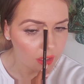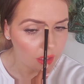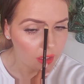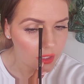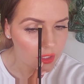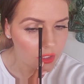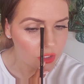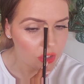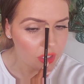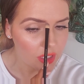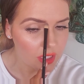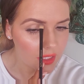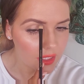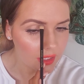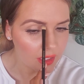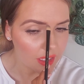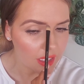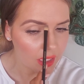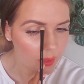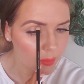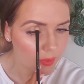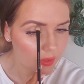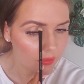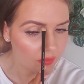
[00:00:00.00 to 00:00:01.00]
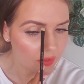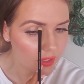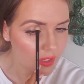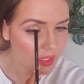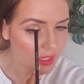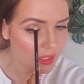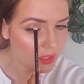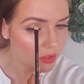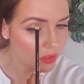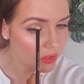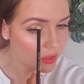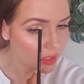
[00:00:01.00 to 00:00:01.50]
just to keep everything
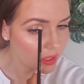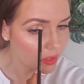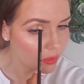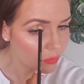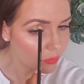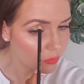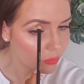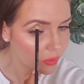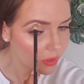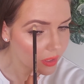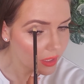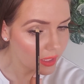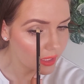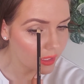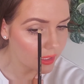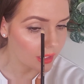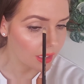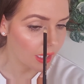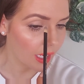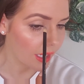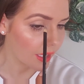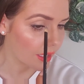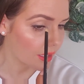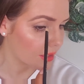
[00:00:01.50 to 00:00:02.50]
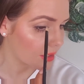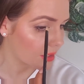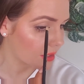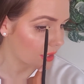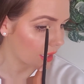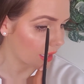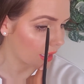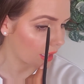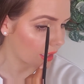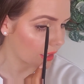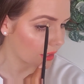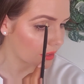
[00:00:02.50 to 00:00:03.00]
looking really nice
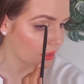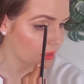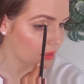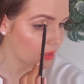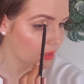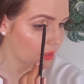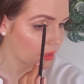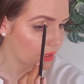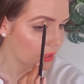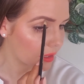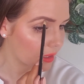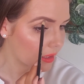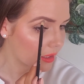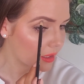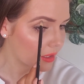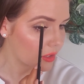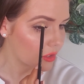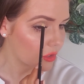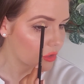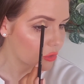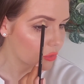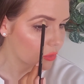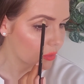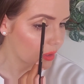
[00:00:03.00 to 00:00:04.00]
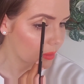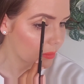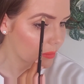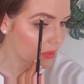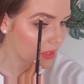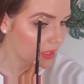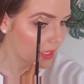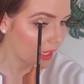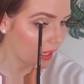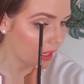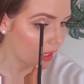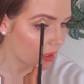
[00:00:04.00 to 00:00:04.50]
and trimmed
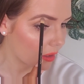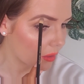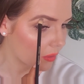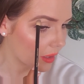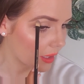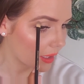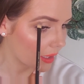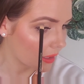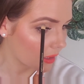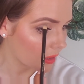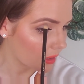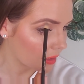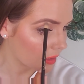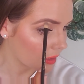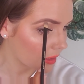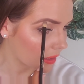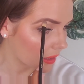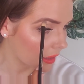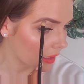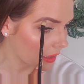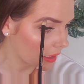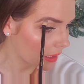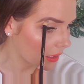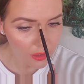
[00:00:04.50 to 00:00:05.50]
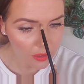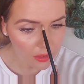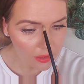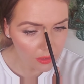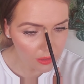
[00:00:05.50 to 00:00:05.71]
out and clean.